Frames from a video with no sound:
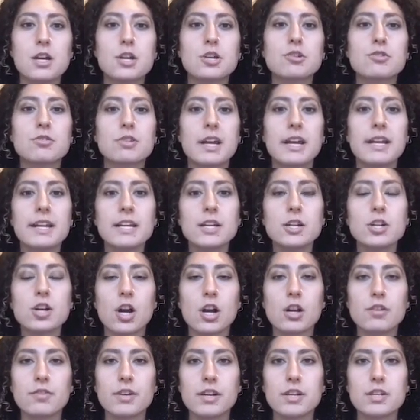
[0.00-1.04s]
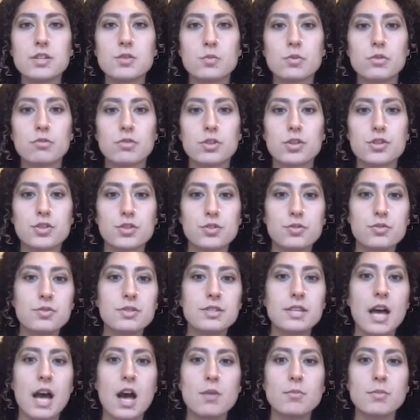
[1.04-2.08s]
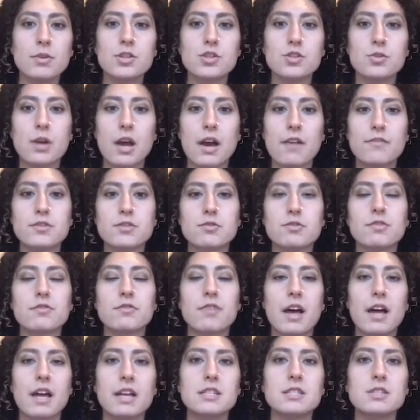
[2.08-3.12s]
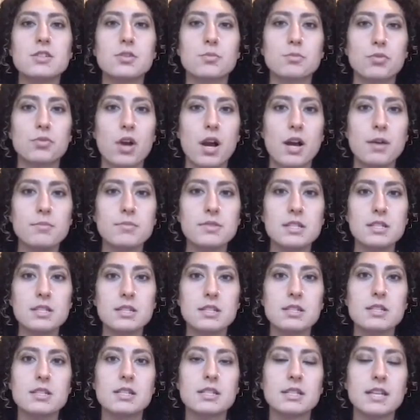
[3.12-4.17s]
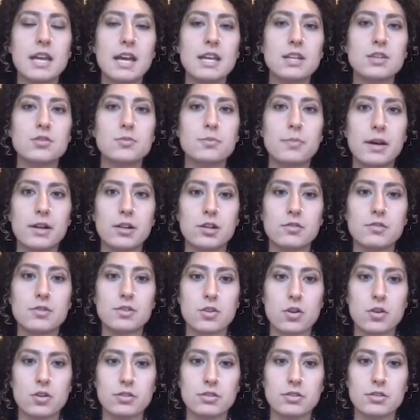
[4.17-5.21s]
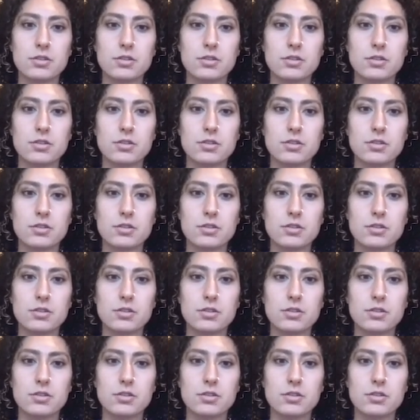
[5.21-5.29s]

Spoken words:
Creating guardrails will reduce how much you have to revise your prompt to get you better results.